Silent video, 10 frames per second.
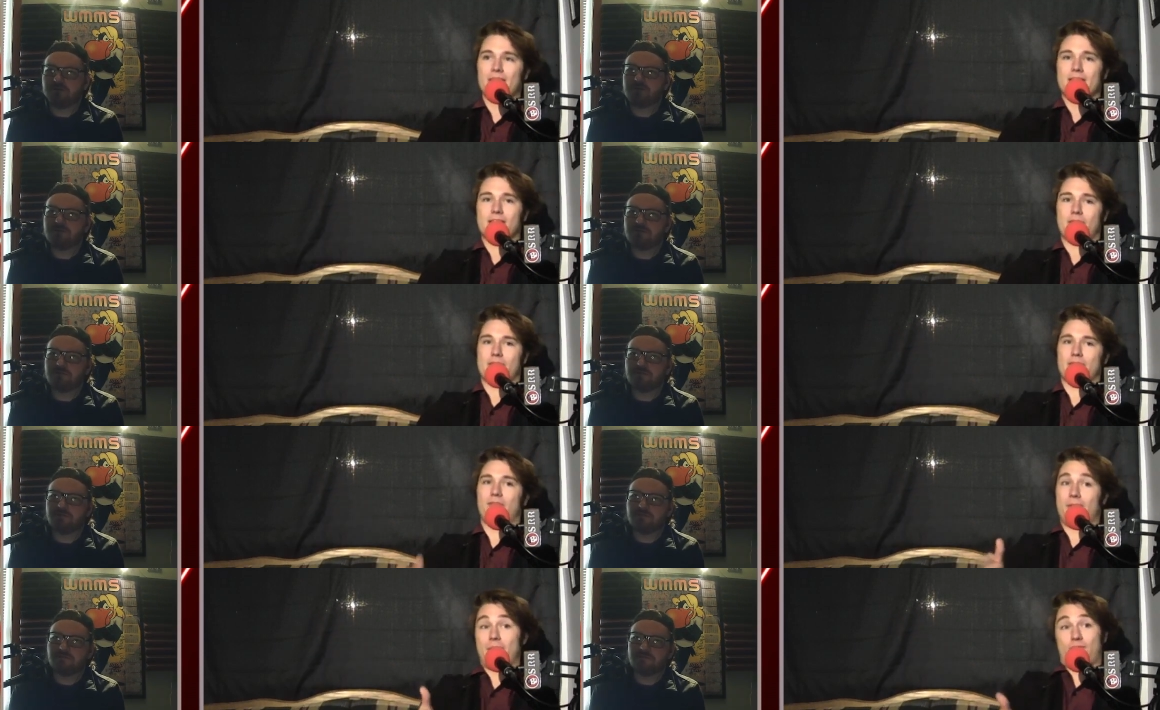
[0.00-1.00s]
Speaker 1: So I was
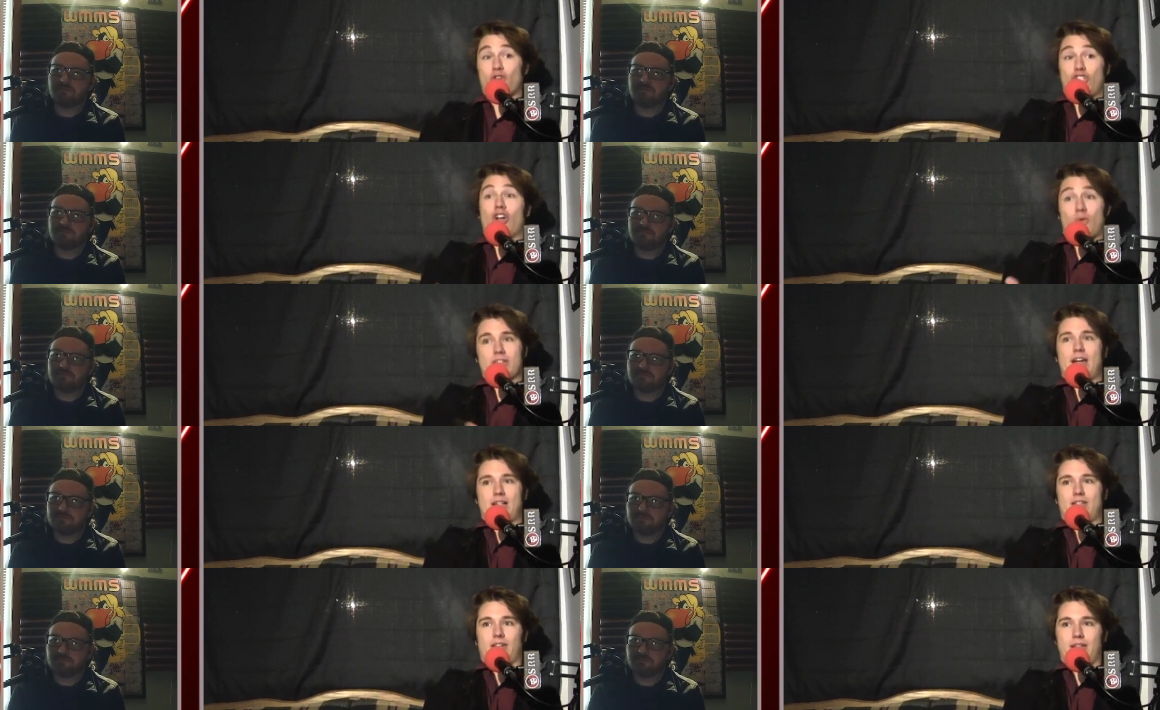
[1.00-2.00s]
my first show was
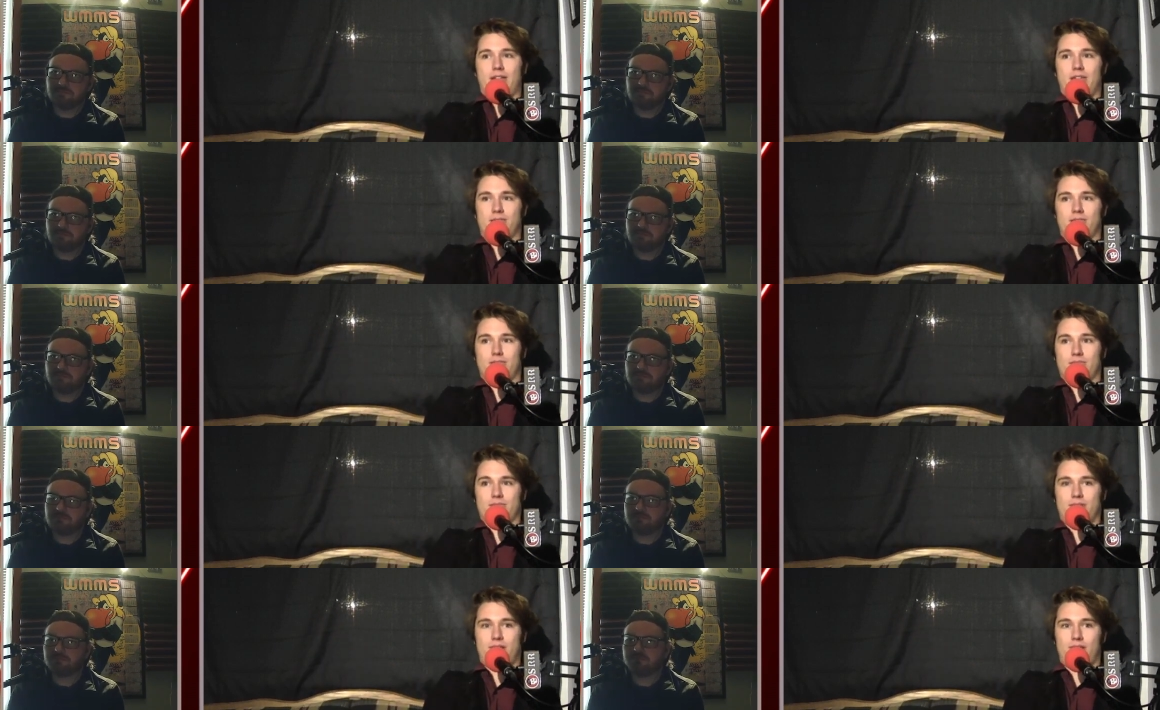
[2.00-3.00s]
actually
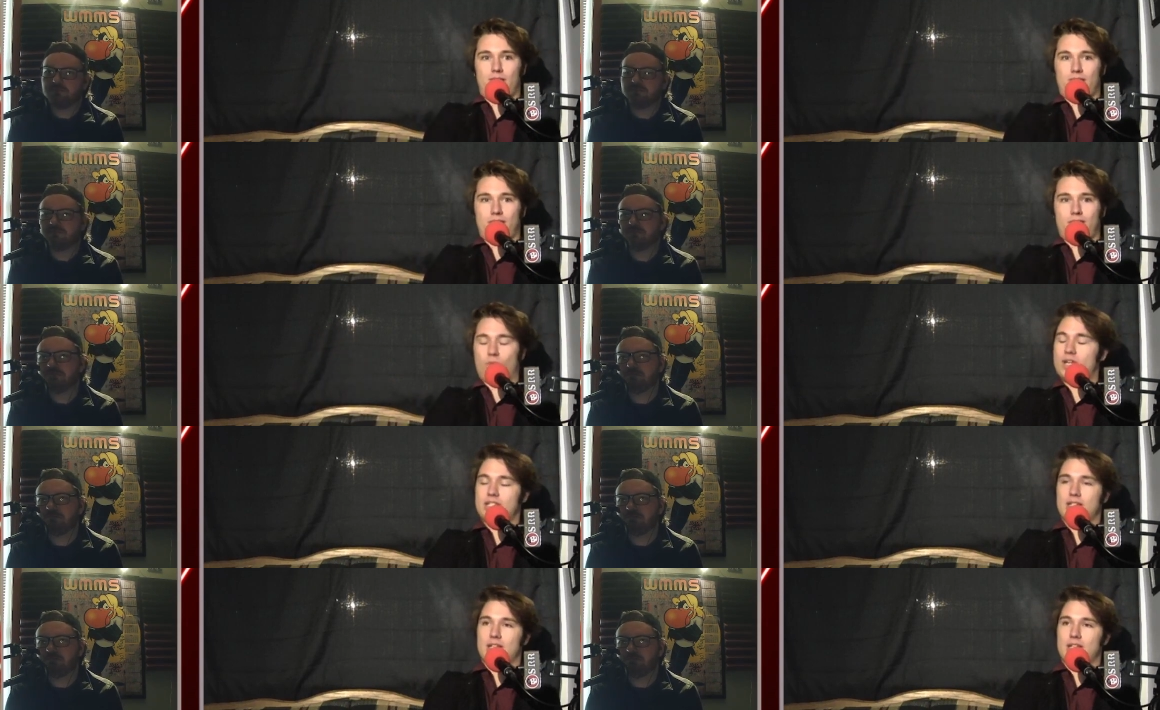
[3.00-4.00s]
uh,
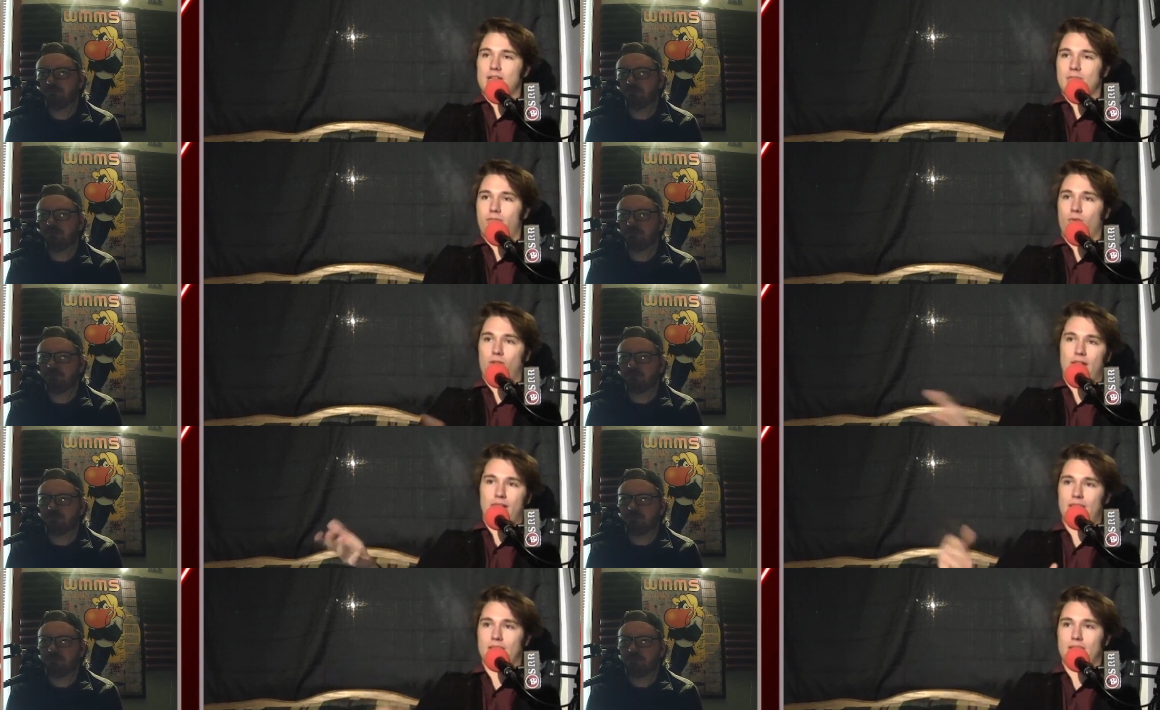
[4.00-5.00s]
WIXY before I,
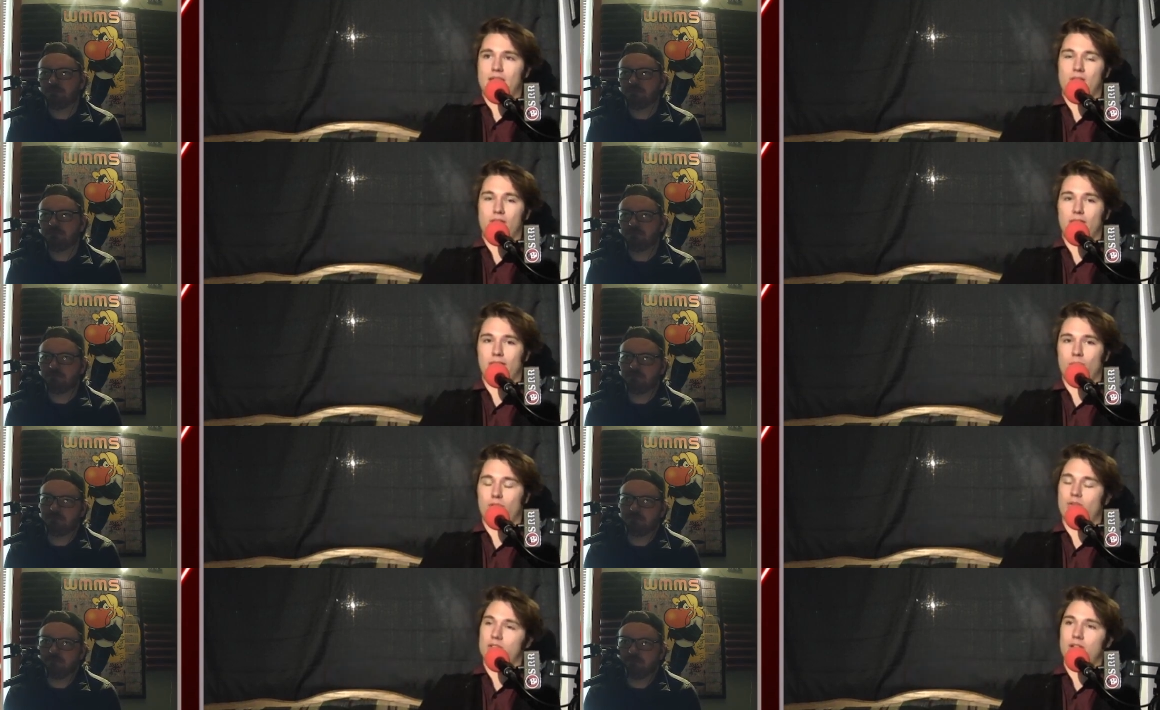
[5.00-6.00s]
I started on North
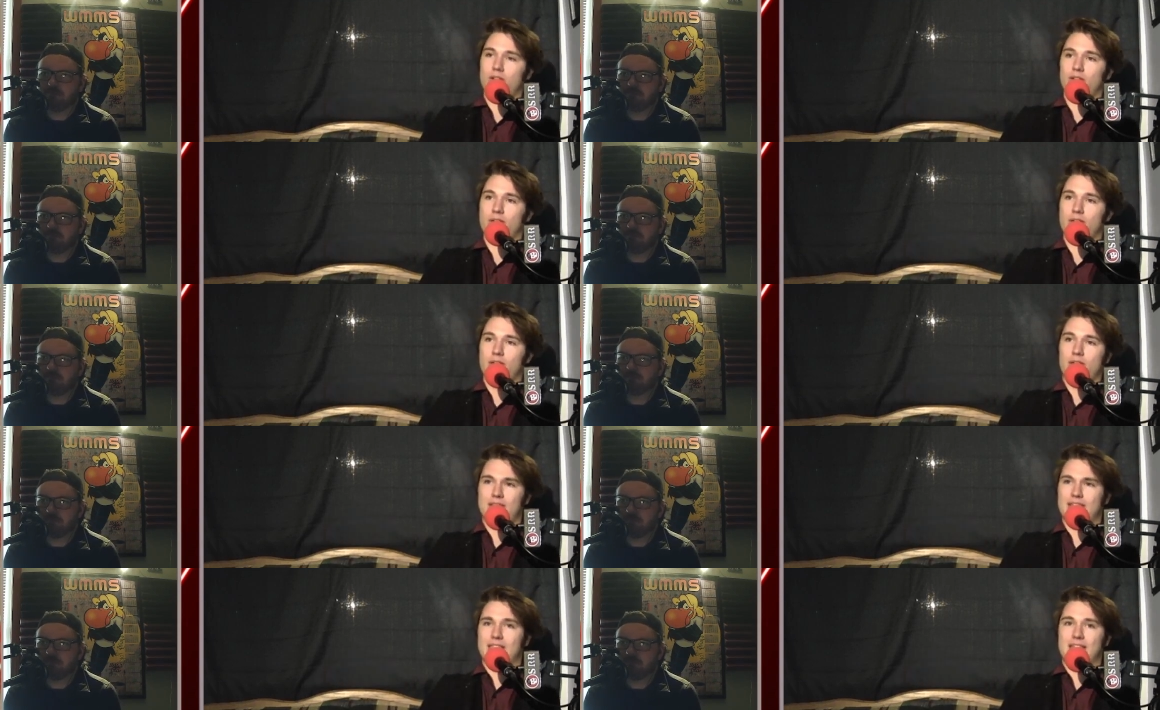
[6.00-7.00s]
Coast Underground because
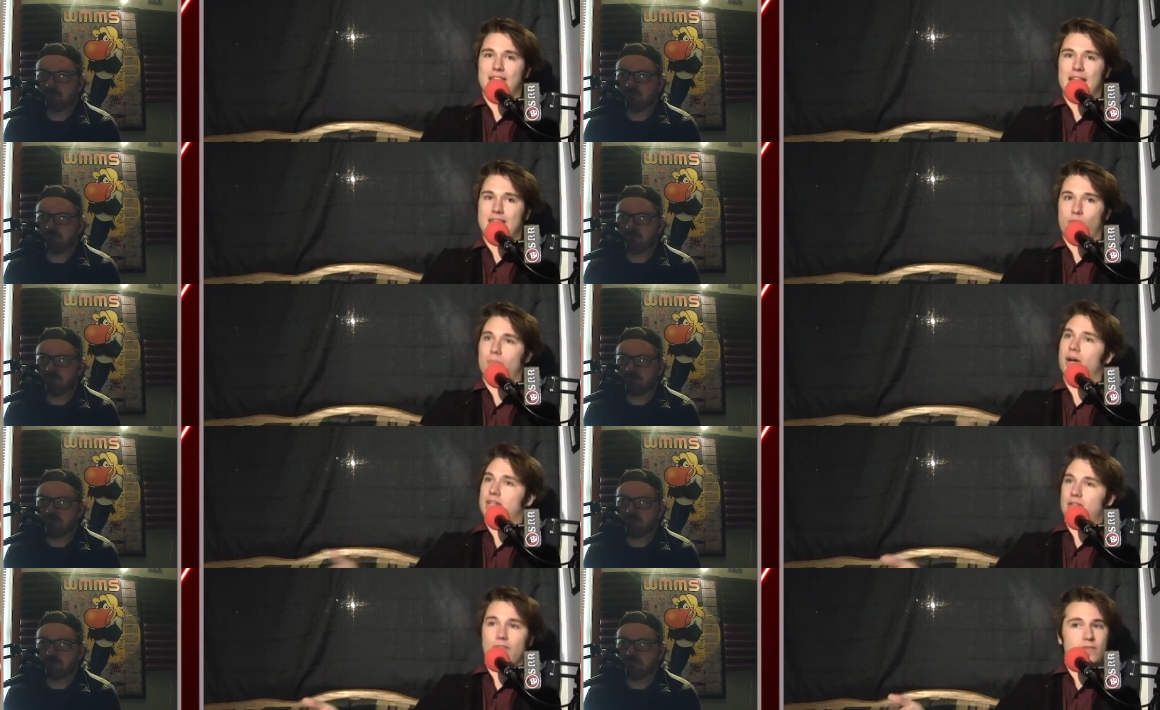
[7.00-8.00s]
I did that's when
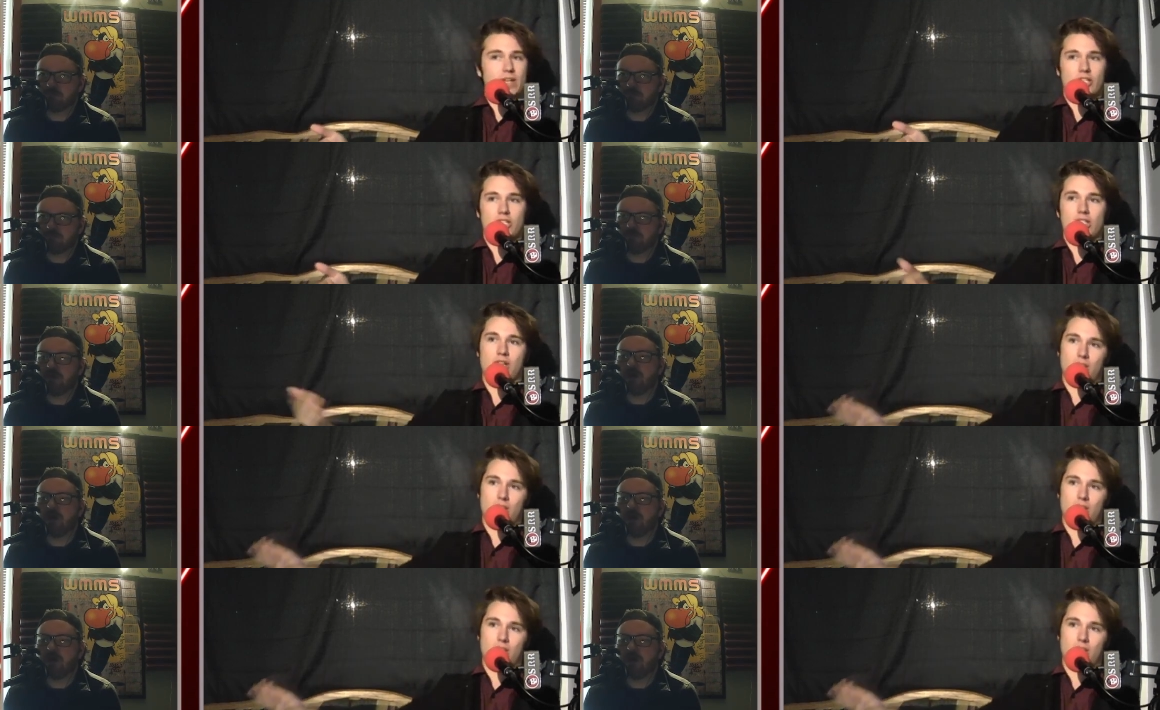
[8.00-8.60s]
Bike Night finished.